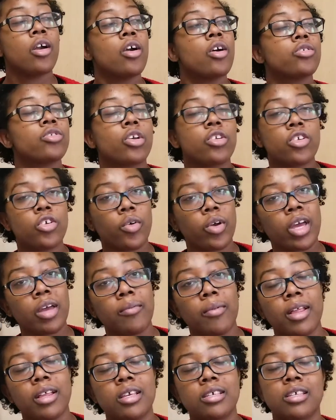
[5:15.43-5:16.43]
So I do
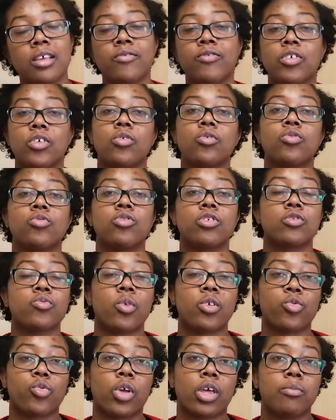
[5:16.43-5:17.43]
recommend this if you just
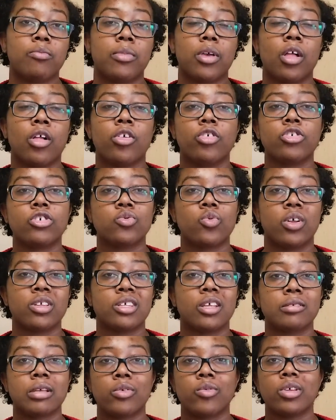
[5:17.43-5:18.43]
want a quick meal or you just want
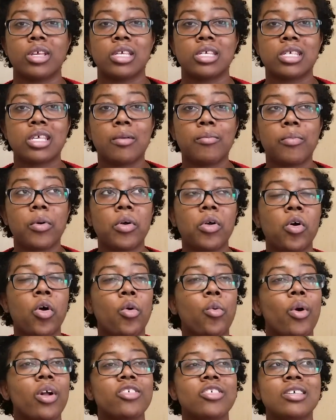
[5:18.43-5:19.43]
something really simple
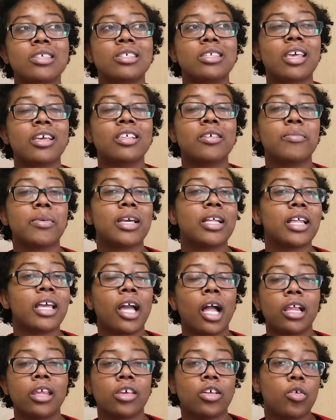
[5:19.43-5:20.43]
or want just like to be like
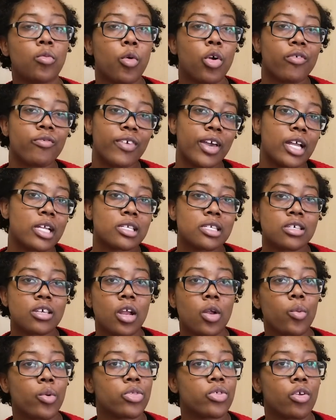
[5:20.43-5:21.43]
a little more
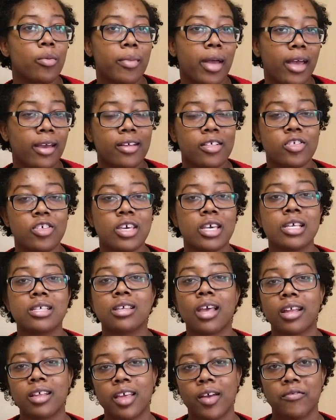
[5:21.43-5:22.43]
fancier with your mac and cheese.
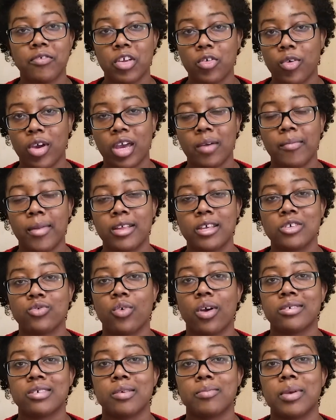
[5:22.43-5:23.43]
I definitely recommend this
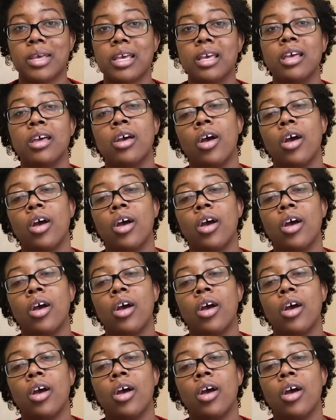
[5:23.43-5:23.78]
recipe.